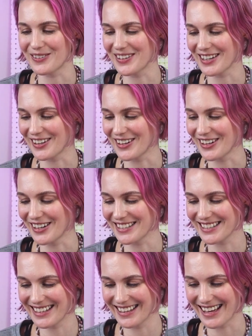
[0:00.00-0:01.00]
Oh my
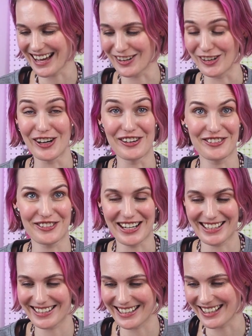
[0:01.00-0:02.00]
god, I love
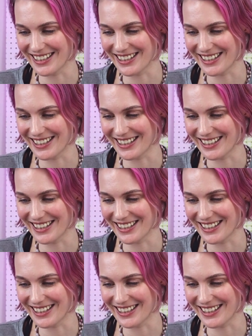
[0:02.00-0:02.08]
crazy